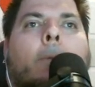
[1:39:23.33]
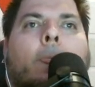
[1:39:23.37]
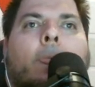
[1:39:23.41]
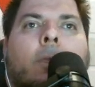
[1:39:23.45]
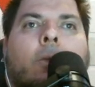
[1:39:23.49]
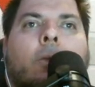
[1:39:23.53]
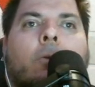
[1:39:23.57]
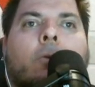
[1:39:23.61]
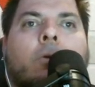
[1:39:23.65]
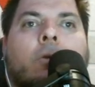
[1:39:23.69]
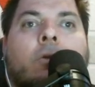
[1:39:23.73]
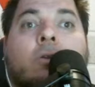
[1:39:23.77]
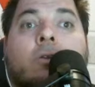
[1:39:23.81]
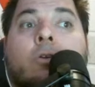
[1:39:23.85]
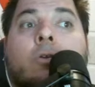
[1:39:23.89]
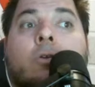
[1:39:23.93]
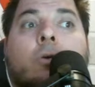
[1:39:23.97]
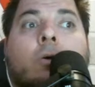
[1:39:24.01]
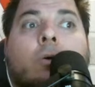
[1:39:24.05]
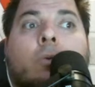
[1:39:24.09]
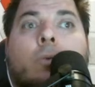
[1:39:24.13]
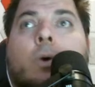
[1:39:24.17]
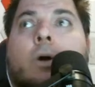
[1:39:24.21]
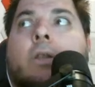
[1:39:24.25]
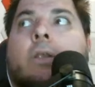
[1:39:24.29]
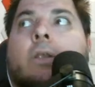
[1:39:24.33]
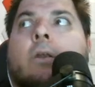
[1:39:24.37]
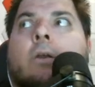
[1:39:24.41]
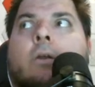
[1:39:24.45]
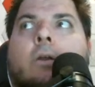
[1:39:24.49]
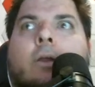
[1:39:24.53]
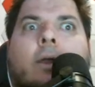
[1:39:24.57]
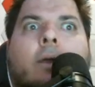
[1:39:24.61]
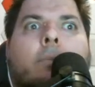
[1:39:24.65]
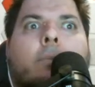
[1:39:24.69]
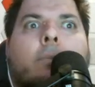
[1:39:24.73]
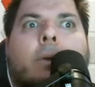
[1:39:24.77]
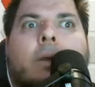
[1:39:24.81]
You can do a 1-year
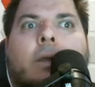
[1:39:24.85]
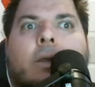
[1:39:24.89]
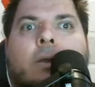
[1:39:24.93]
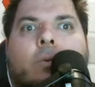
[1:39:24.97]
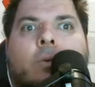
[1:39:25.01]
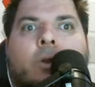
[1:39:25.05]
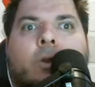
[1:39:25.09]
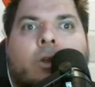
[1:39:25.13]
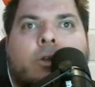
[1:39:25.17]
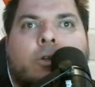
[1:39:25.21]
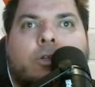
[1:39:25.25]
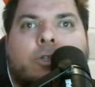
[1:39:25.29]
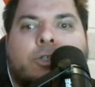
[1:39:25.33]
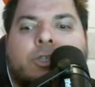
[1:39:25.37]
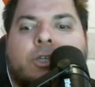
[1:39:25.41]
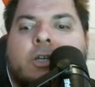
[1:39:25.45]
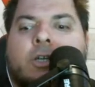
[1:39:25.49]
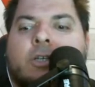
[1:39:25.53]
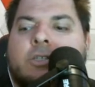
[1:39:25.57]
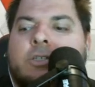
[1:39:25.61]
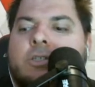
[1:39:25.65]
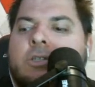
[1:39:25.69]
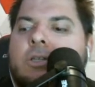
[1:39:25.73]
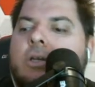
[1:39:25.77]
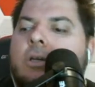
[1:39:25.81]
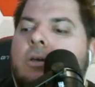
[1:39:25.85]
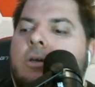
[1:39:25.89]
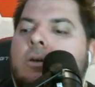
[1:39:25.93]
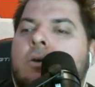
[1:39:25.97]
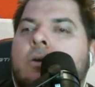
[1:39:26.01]
campaign where you're just,